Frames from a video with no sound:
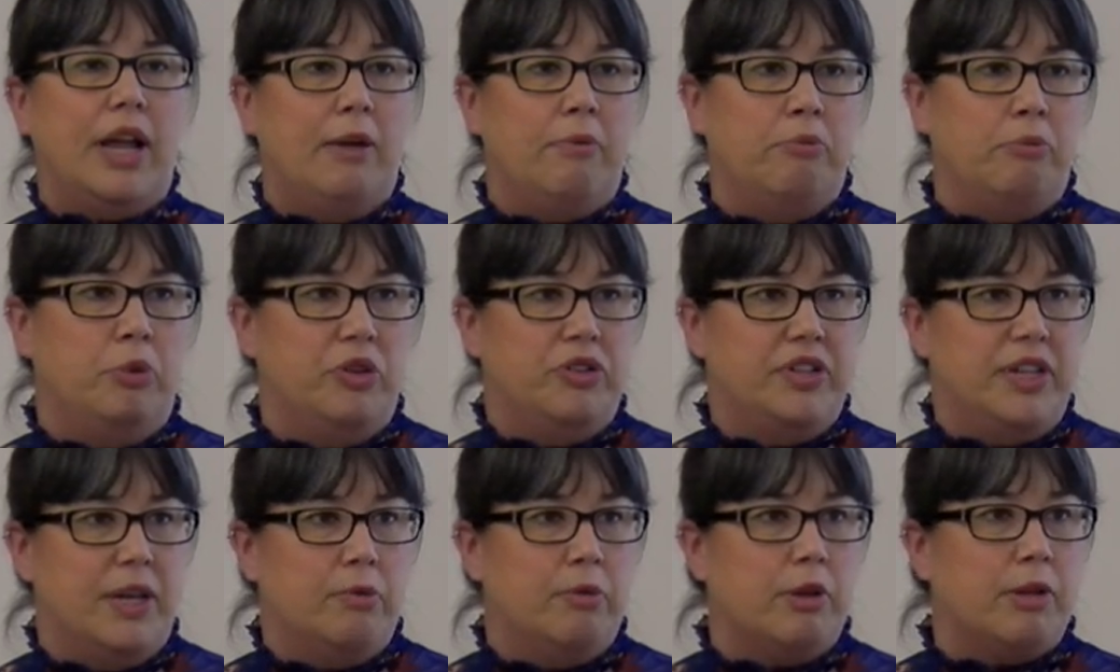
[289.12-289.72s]
I
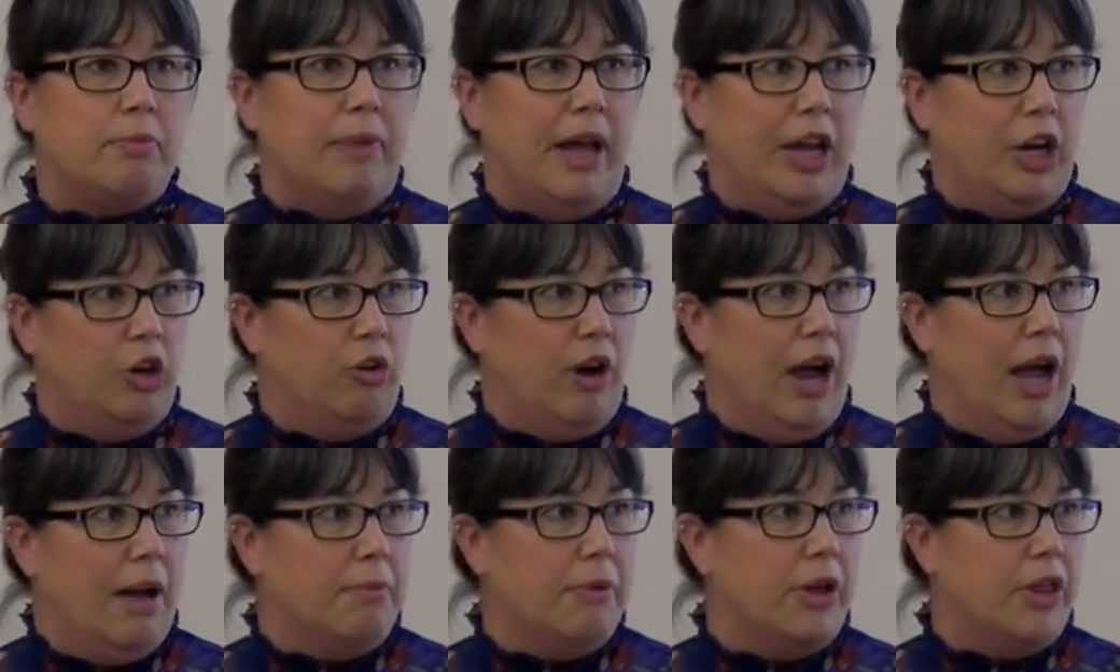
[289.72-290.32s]
moved in with my
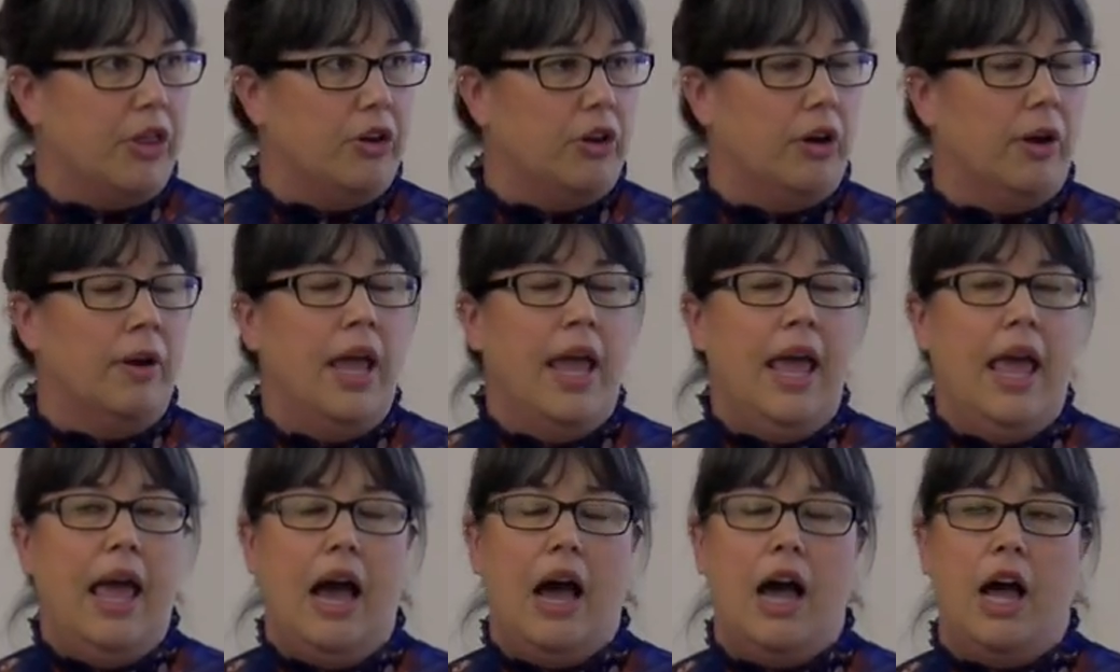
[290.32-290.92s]
grandmother,
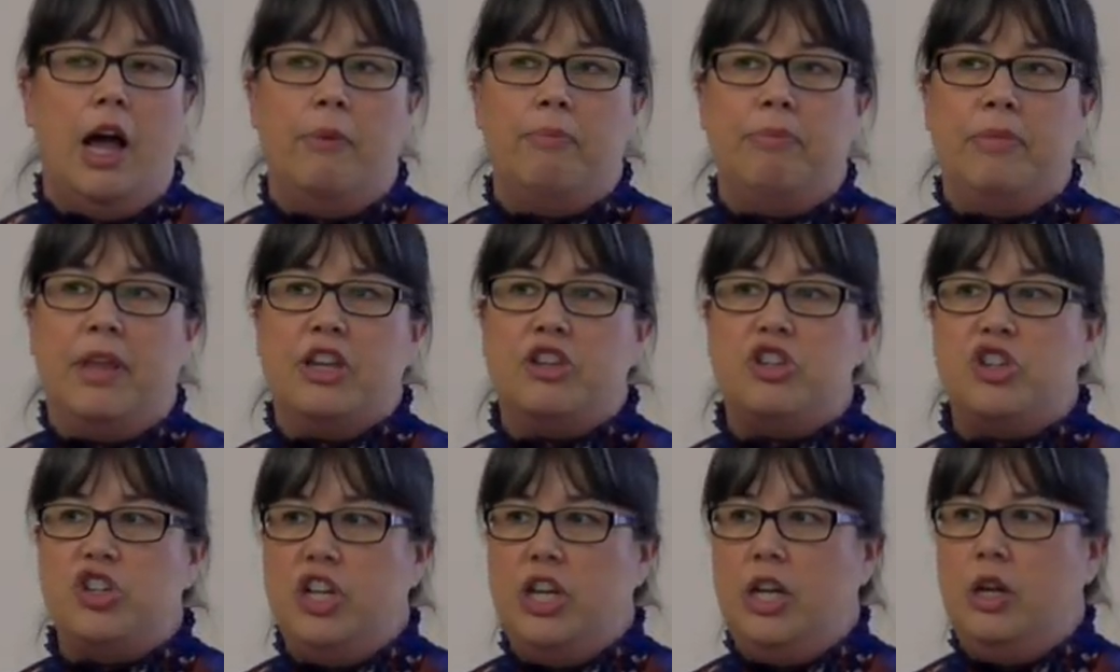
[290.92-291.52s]
um,
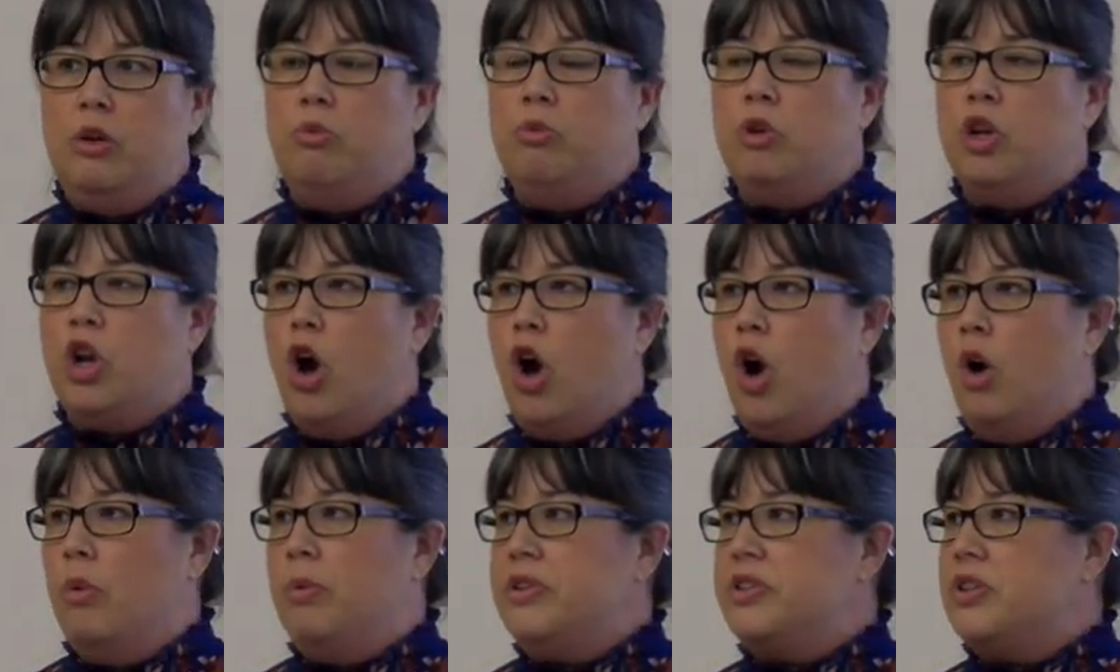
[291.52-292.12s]
she would
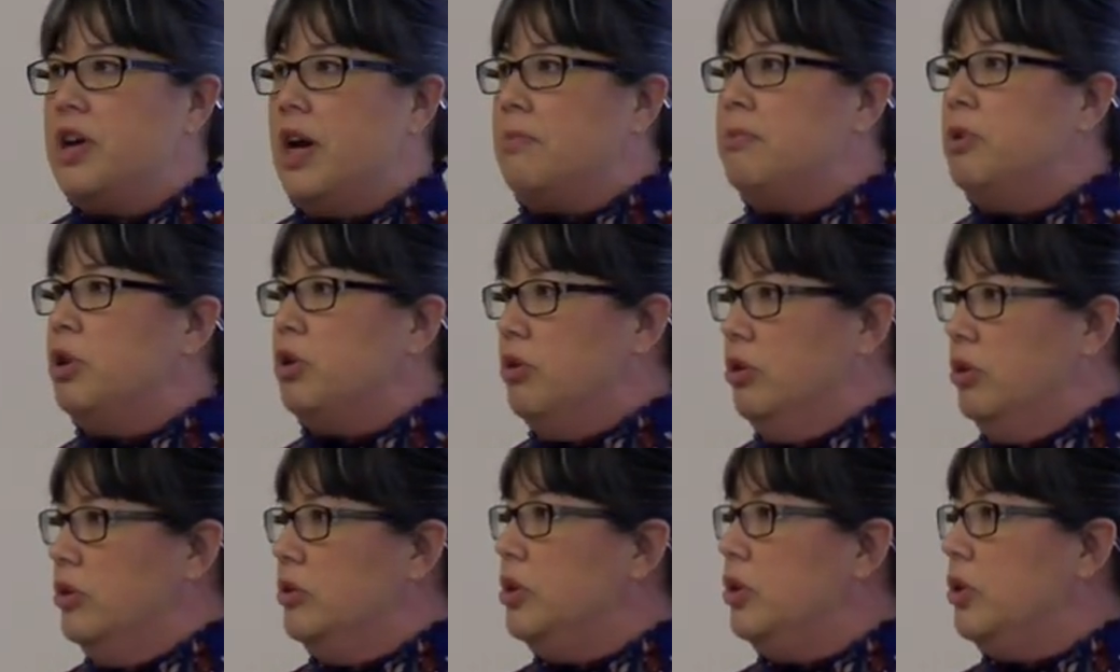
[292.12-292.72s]
always talk about
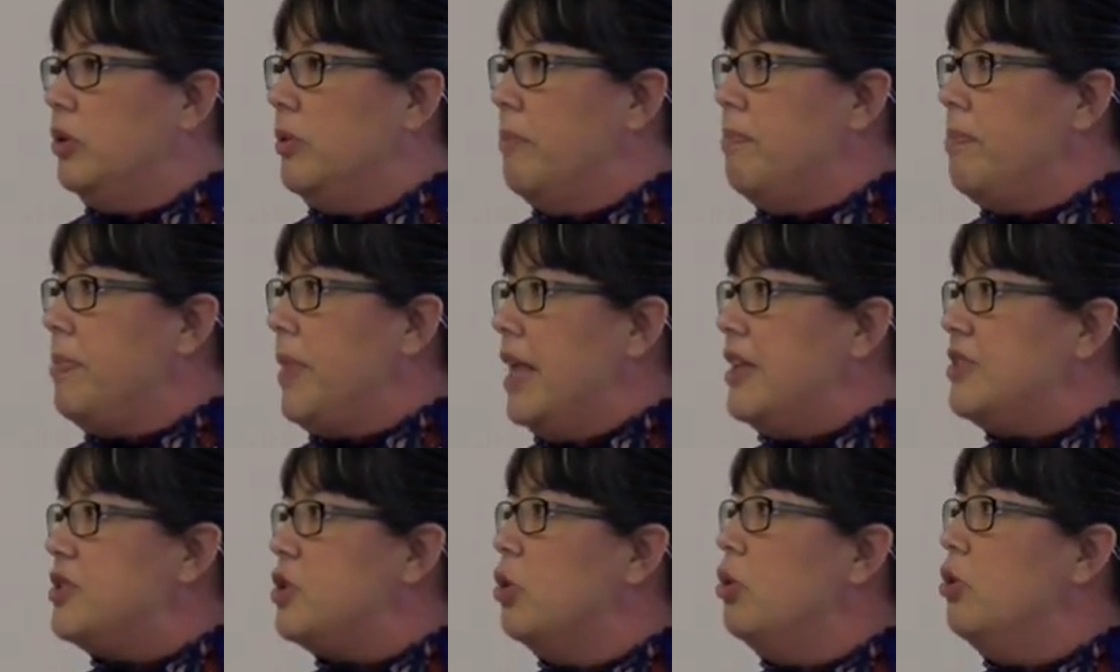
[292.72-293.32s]
onuk.
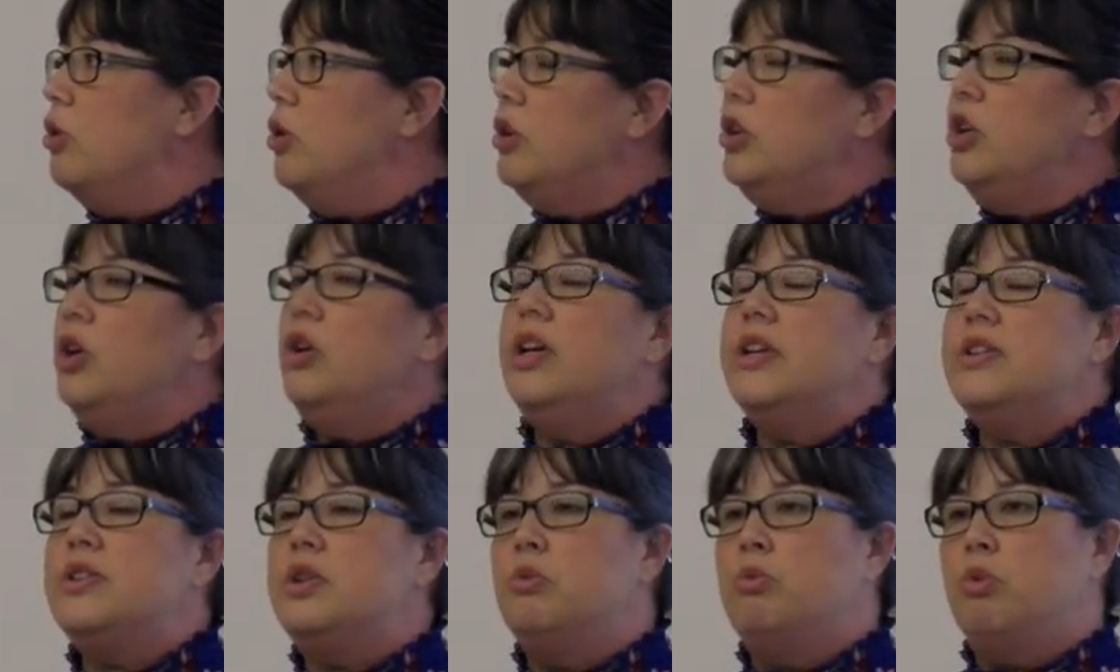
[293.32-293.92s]
And so onuk
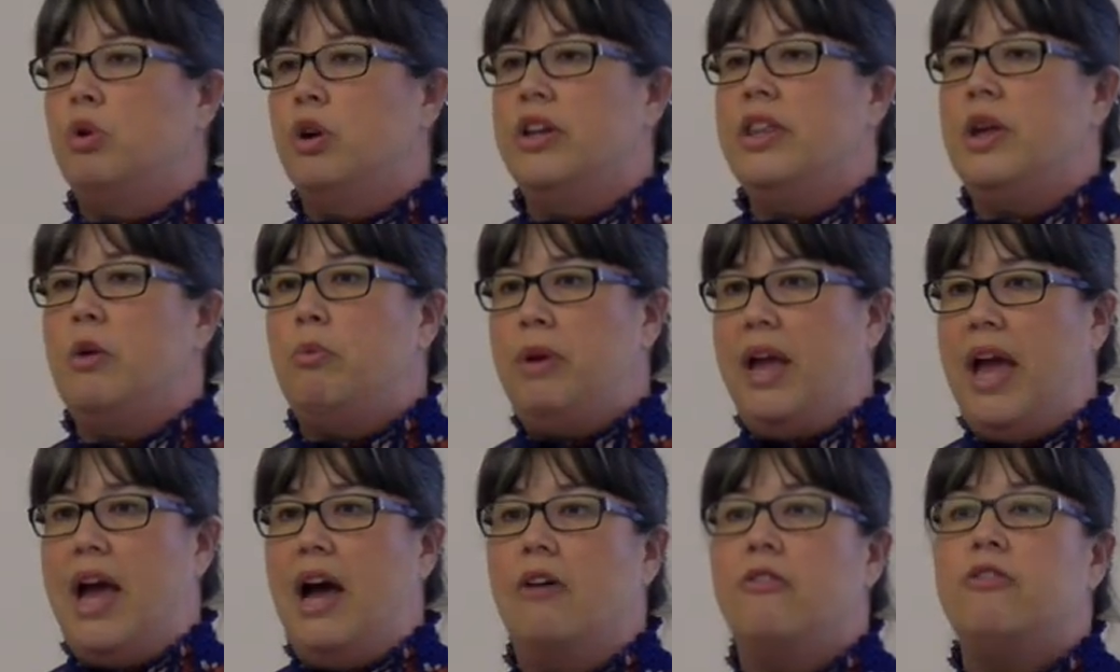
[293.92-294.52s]
is the word that
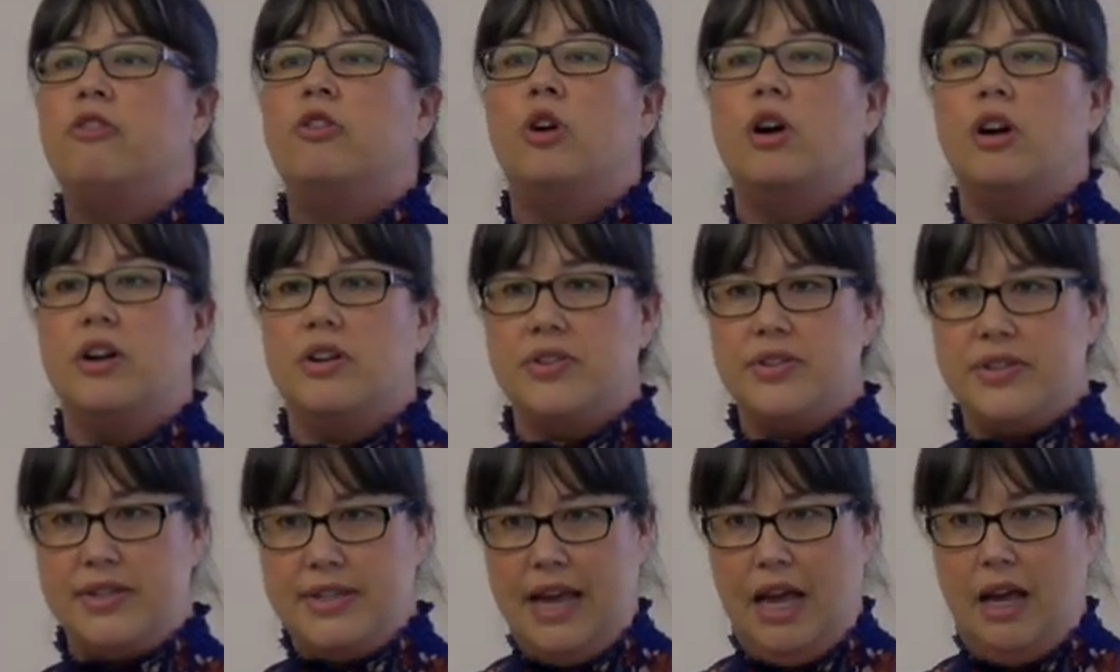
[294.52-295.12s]
we have for
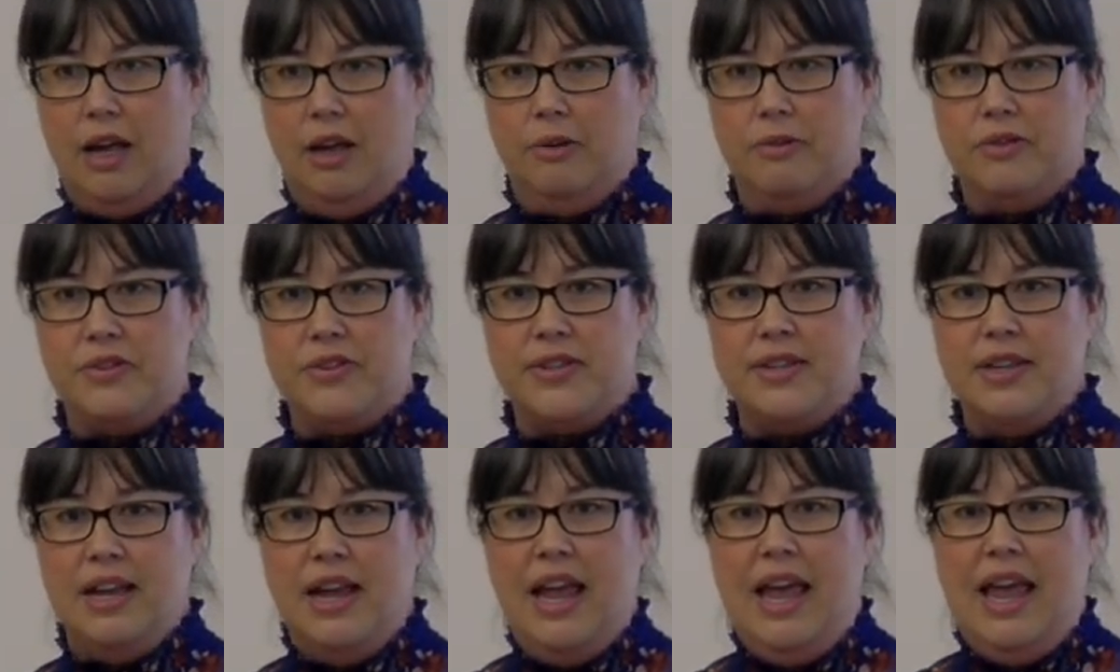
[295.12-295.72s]

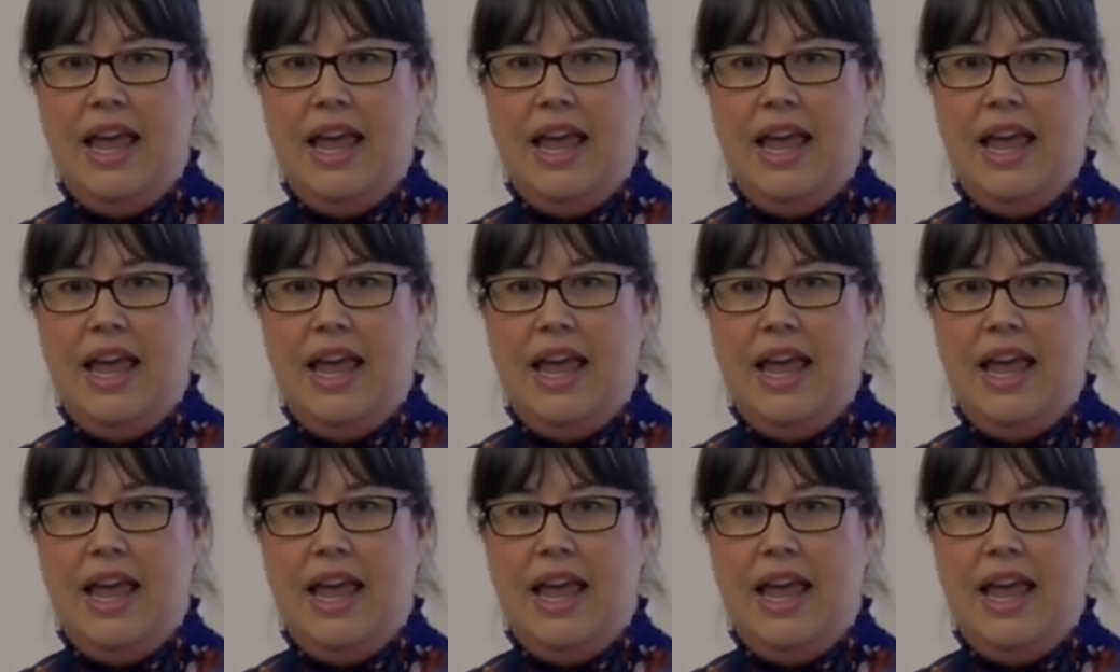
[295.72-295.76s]
ourselves.